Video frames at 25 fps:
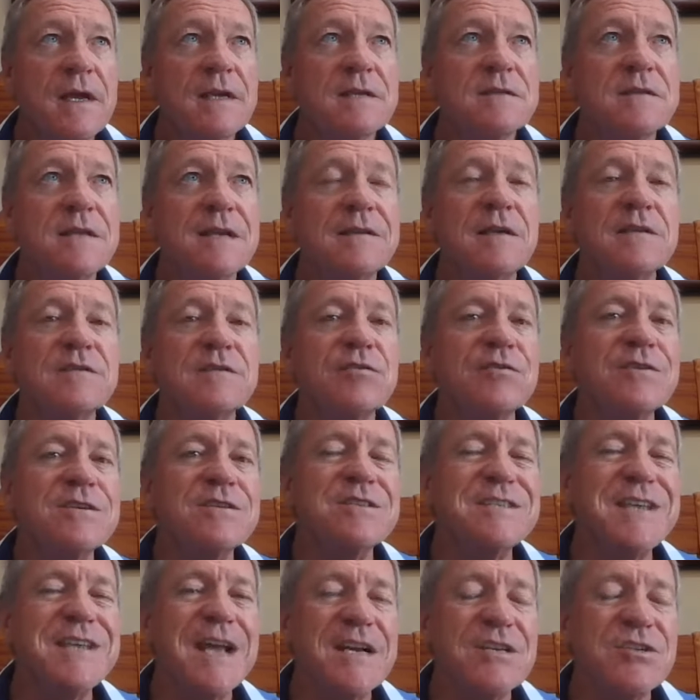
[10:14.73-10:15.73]
that the
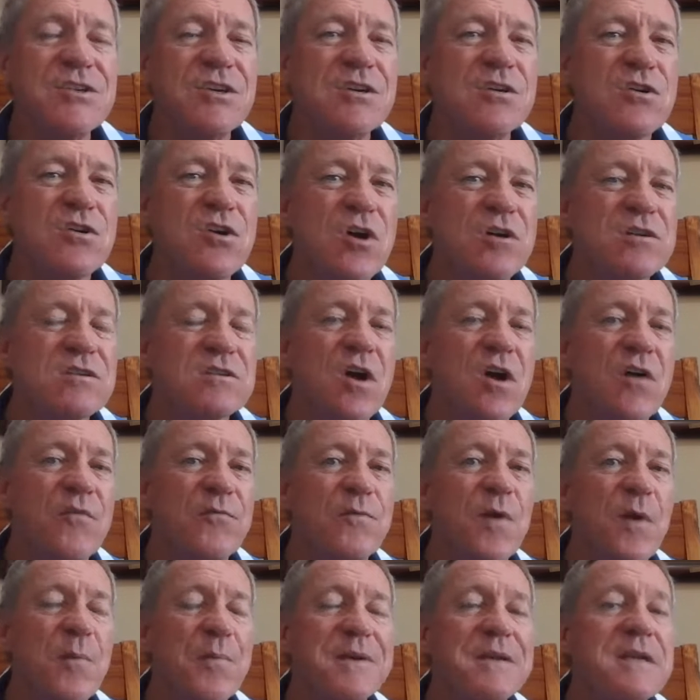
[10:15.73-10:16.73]
transaction cost of
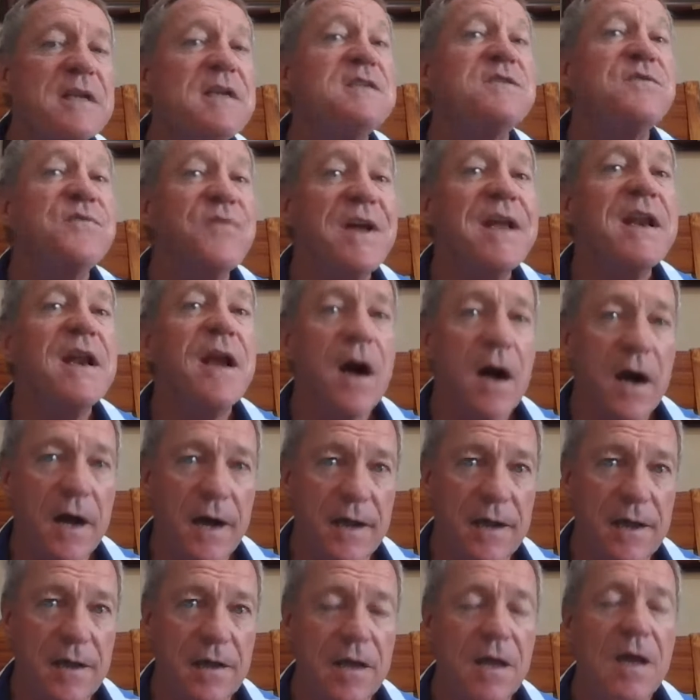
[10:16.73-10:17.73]
property is very
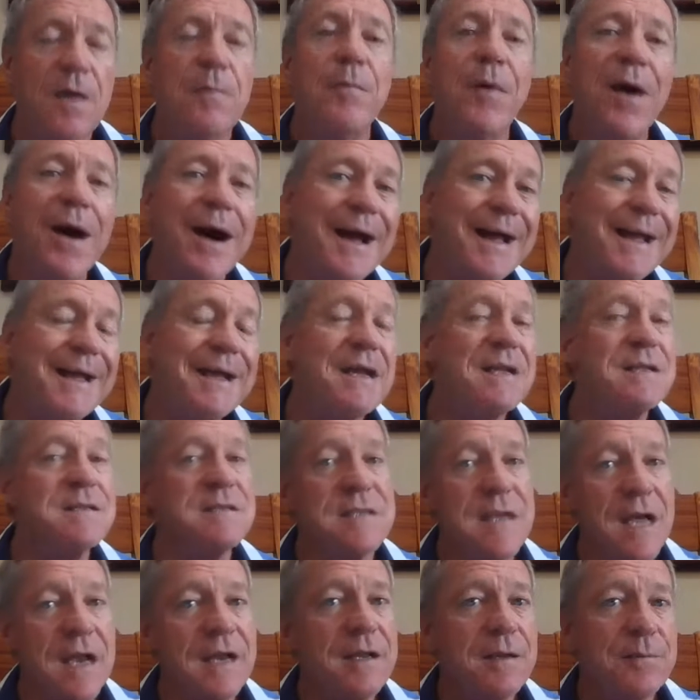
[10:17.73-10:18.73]
high. Buying and
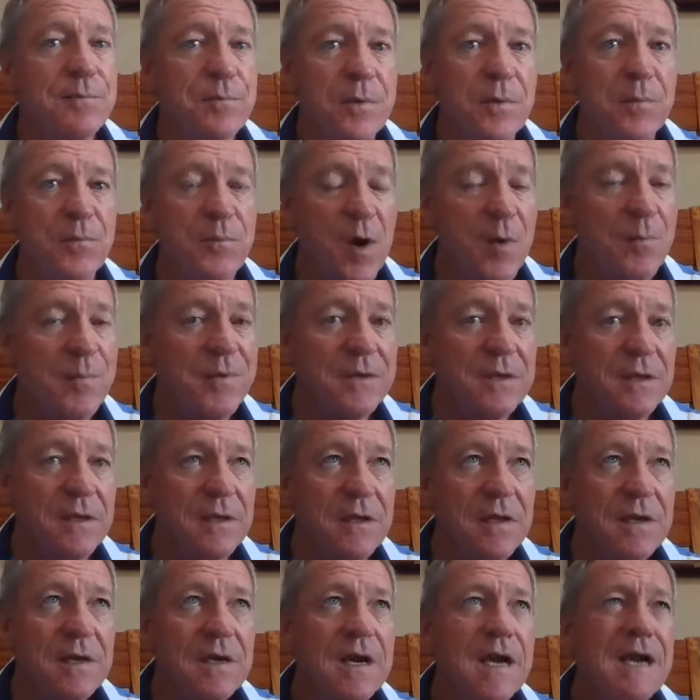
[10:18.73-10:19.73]
selling
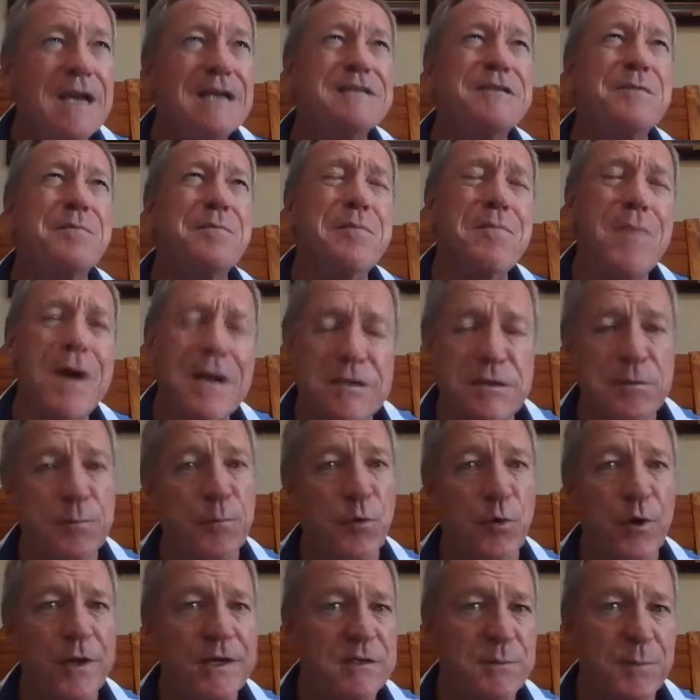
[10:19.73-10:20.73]
property is much
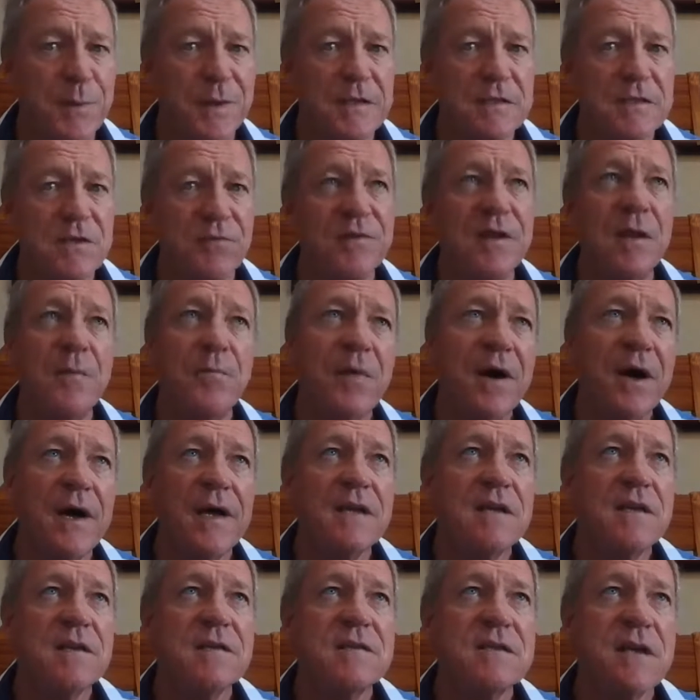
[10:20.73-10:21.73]
more expensive than
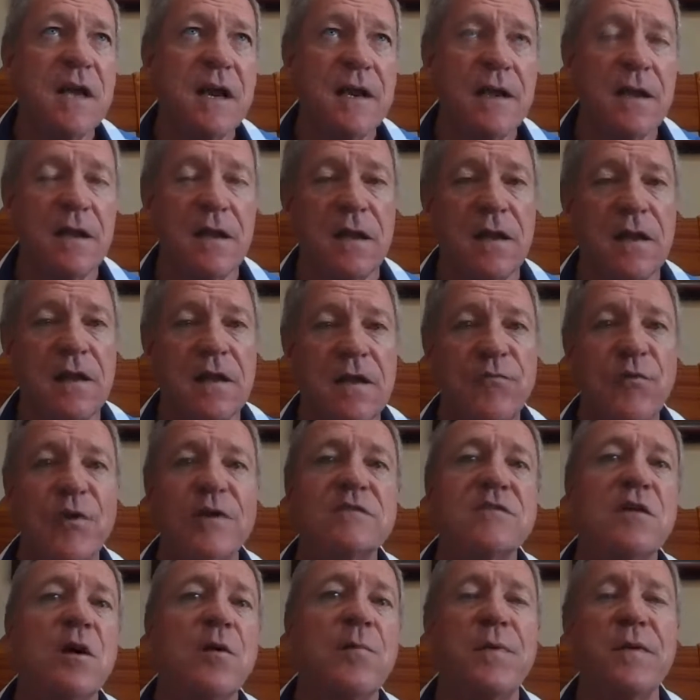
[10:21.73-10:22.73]
buying and selling, for
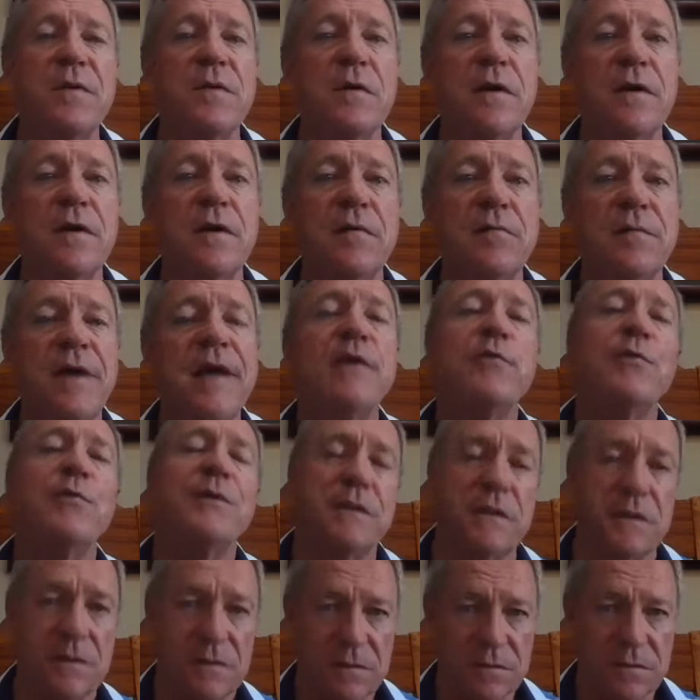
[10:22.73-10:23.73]
example,
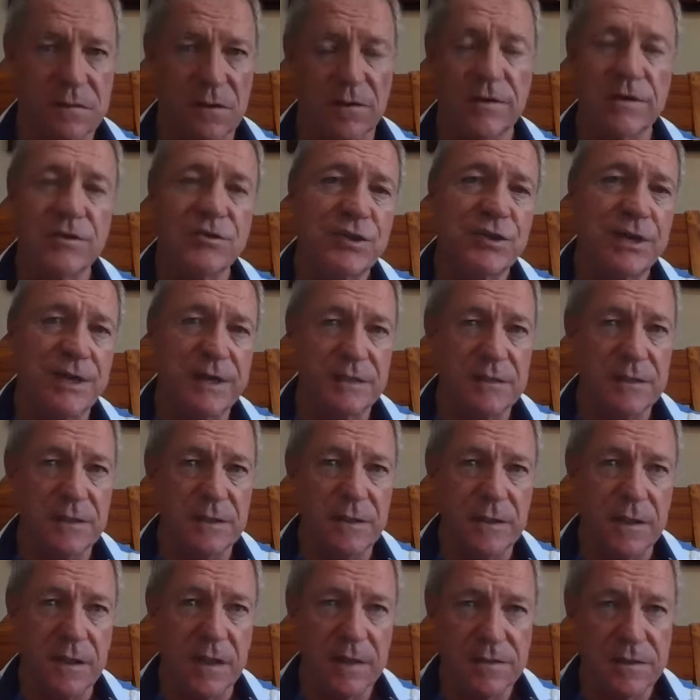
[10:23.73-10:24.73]
equities on the
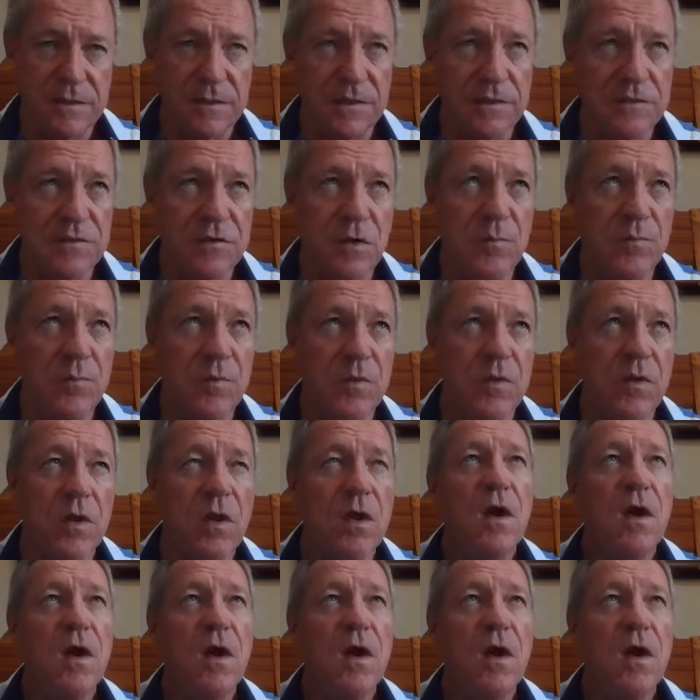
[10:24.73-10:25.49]
JSE, as an example.